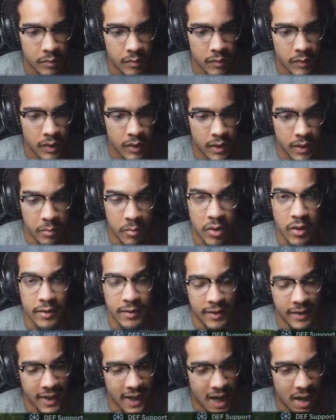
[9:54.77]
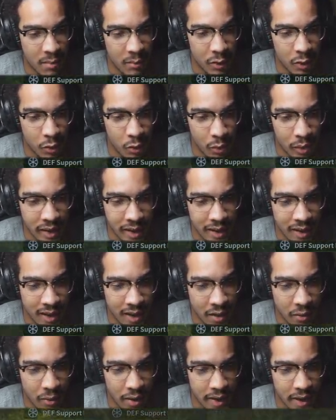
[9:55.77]
You must think I'm the weak link right
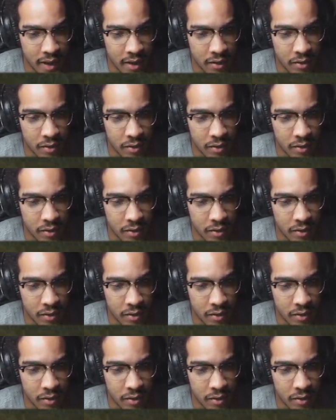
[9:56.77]
now.